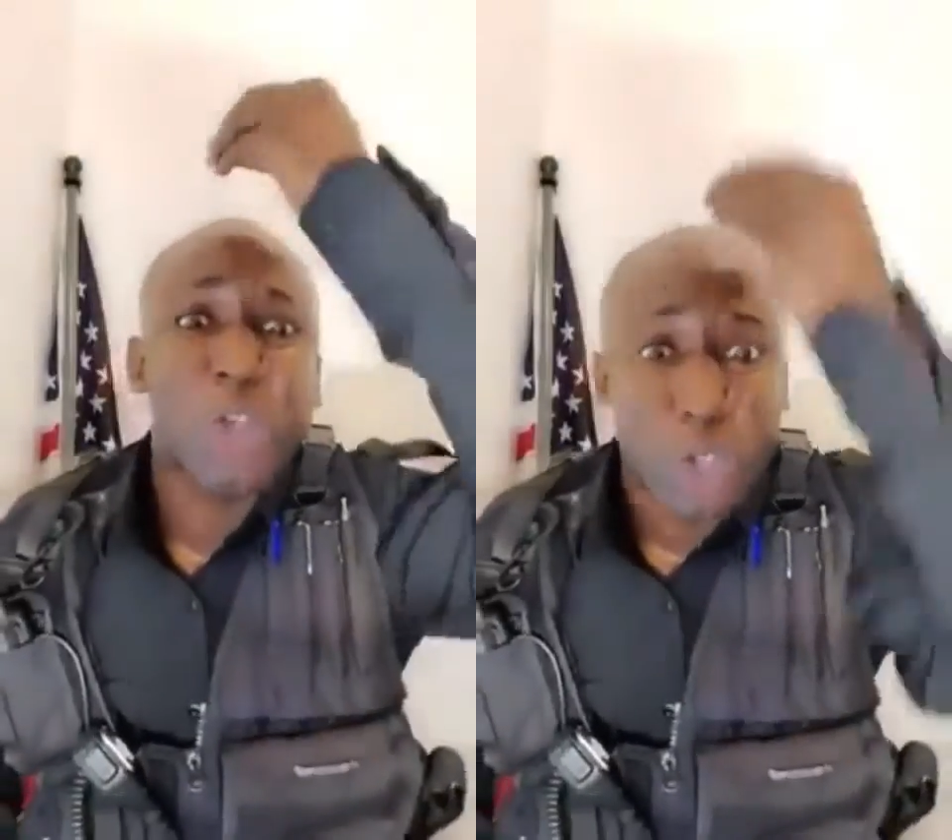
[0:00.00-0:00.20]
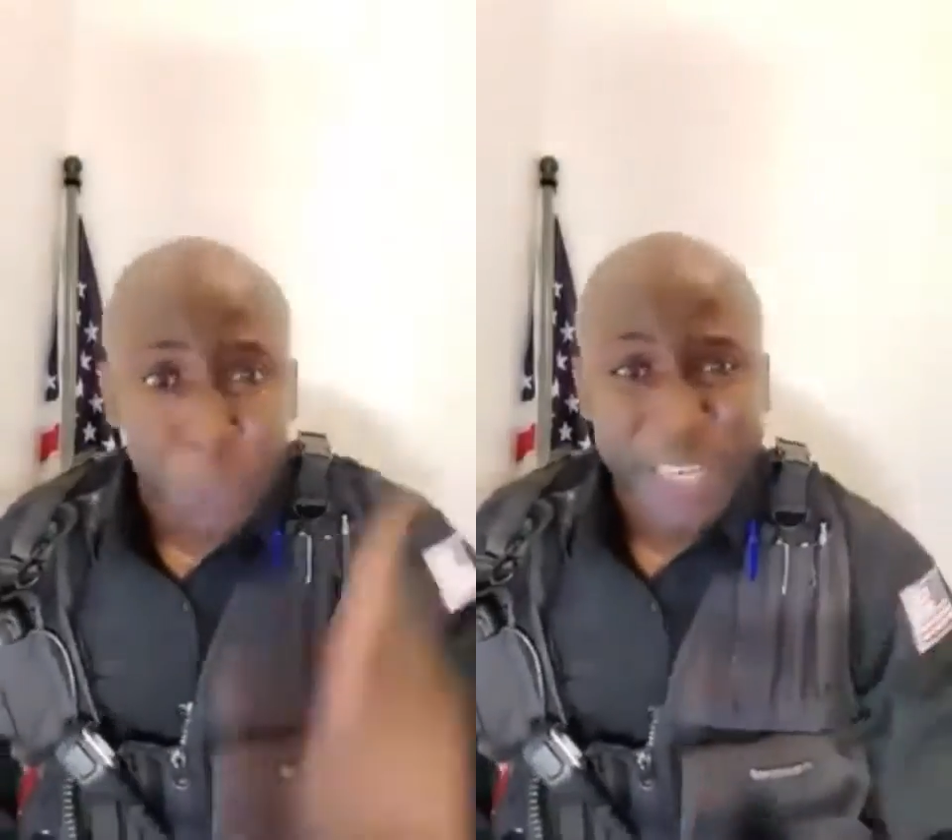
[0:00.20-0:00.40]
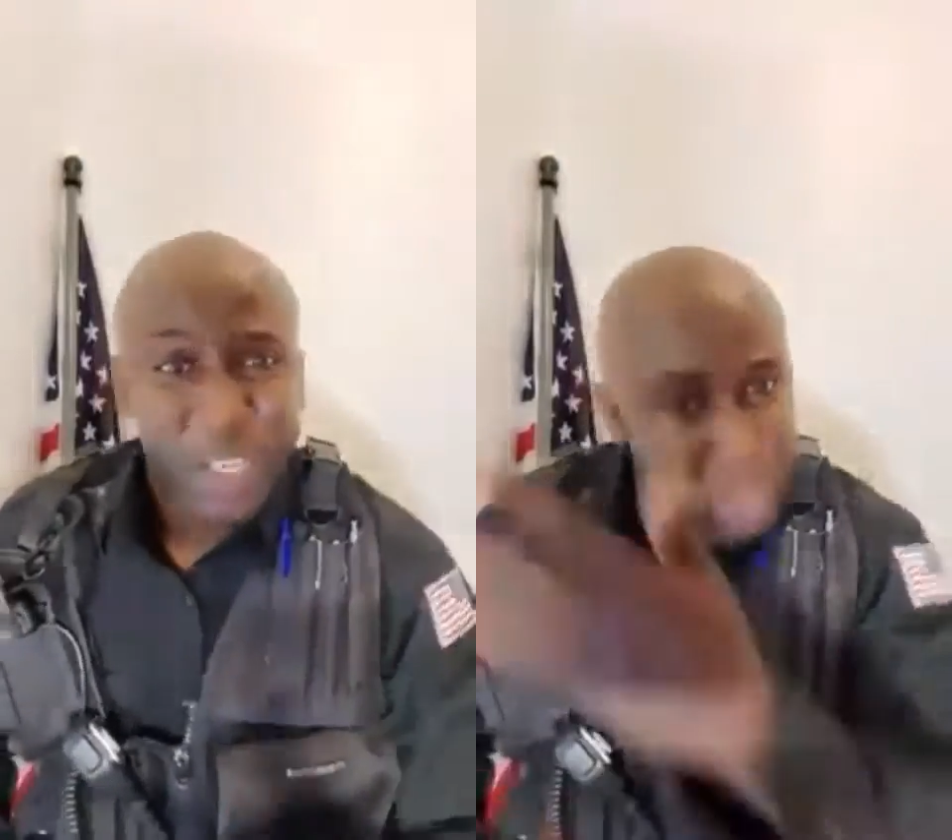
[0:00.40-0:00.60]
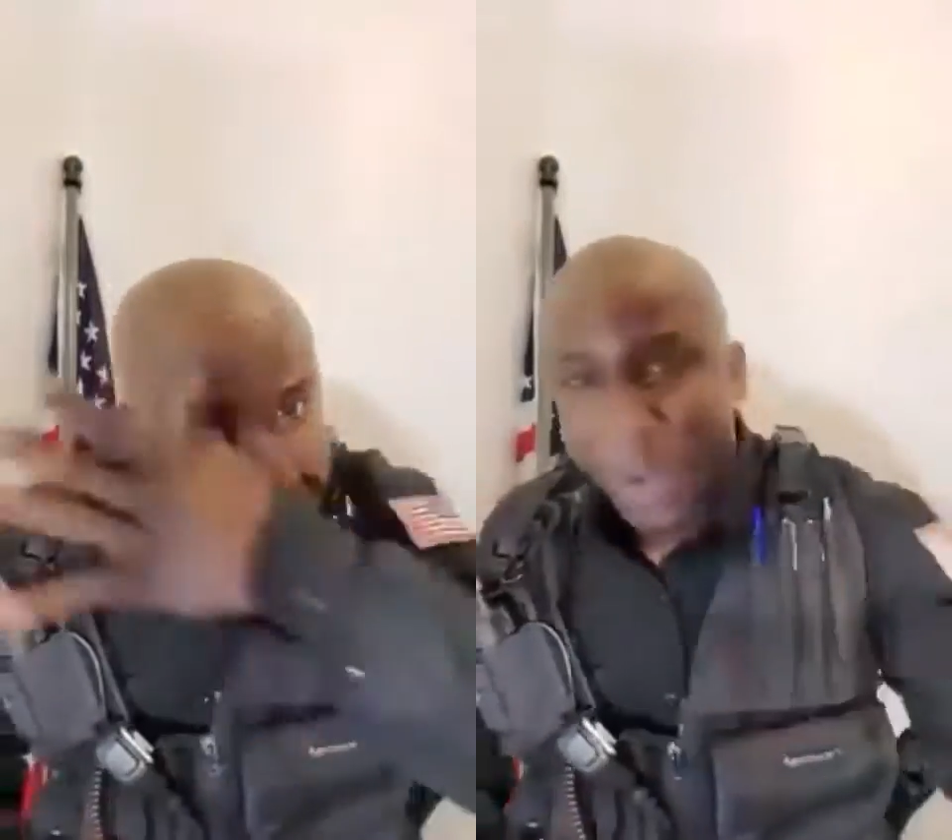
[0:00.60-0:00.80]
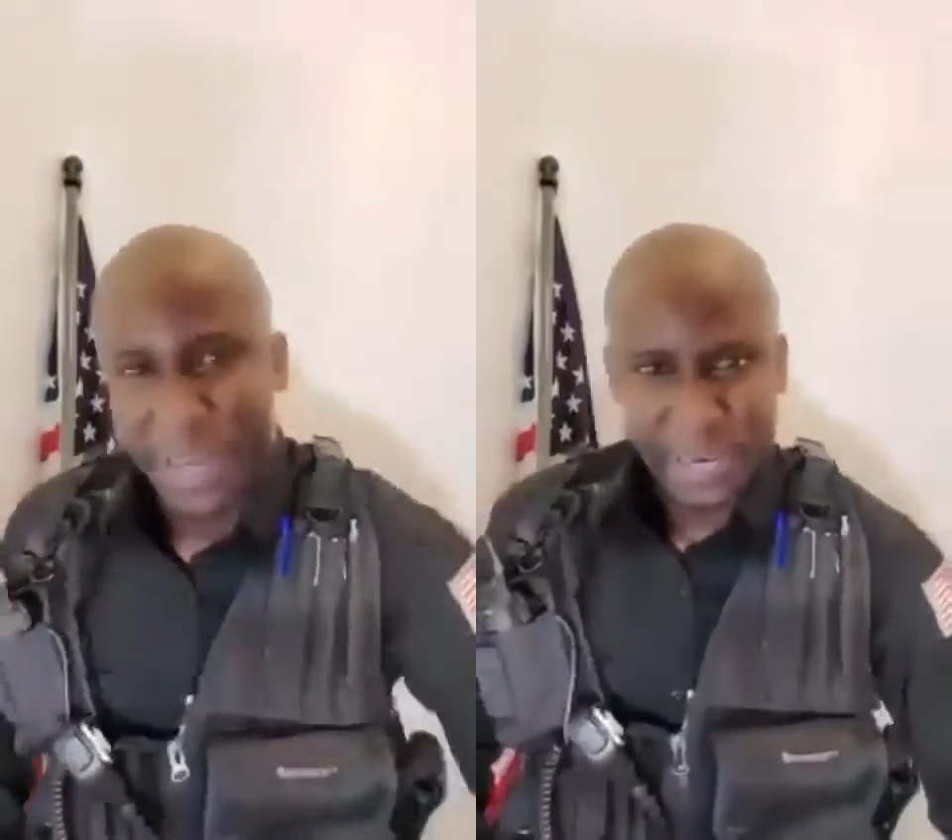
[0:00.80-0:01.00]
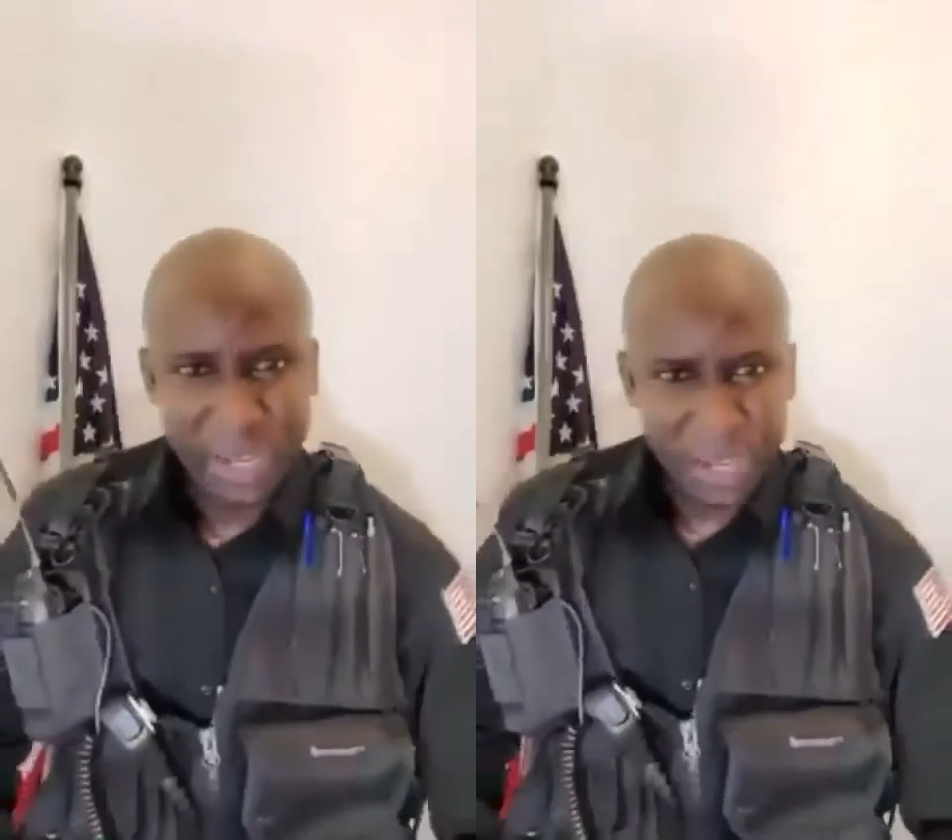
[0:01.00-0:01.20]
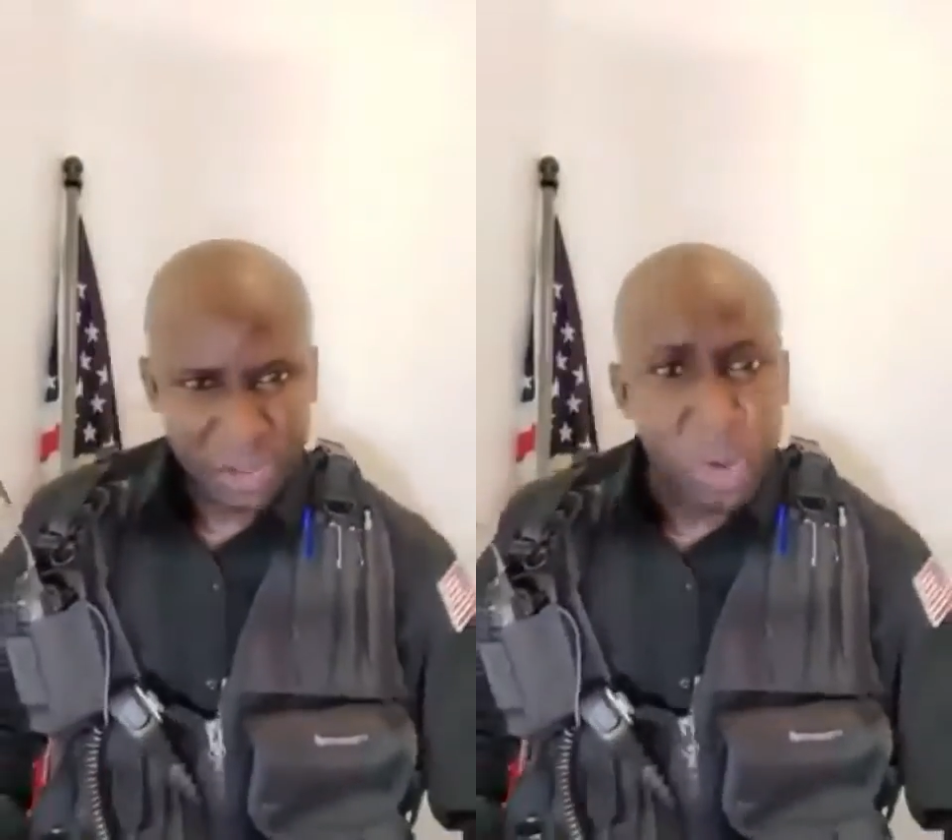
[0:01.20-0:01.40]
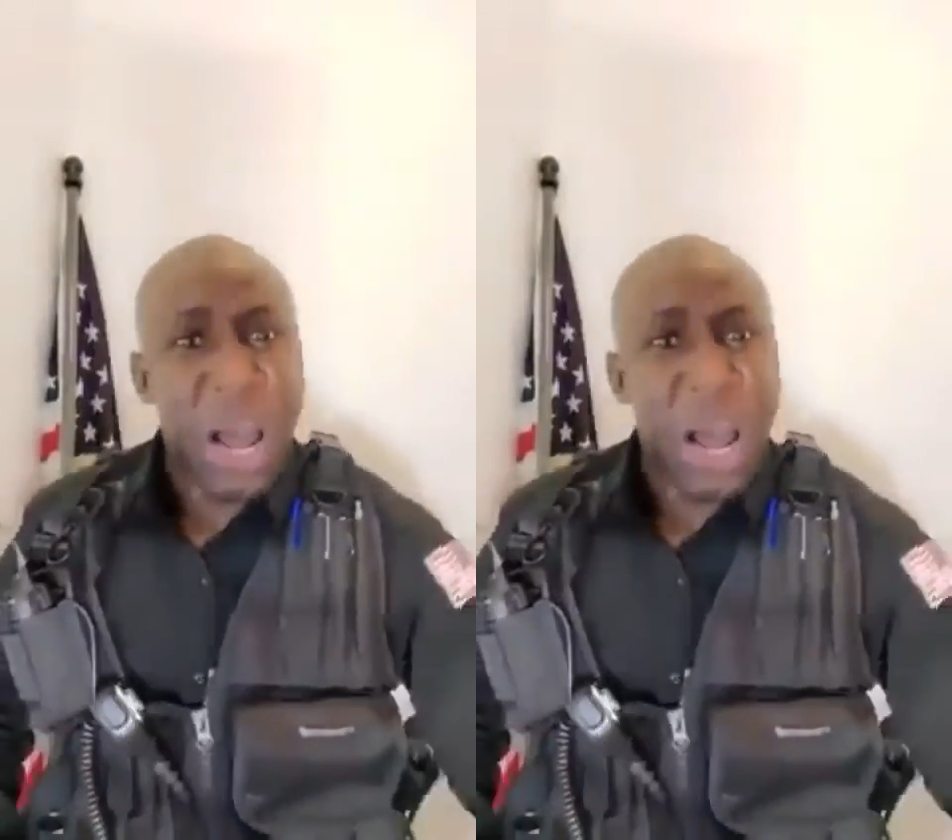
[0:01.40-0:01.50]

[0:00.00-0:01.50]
tweet to tweet. You don't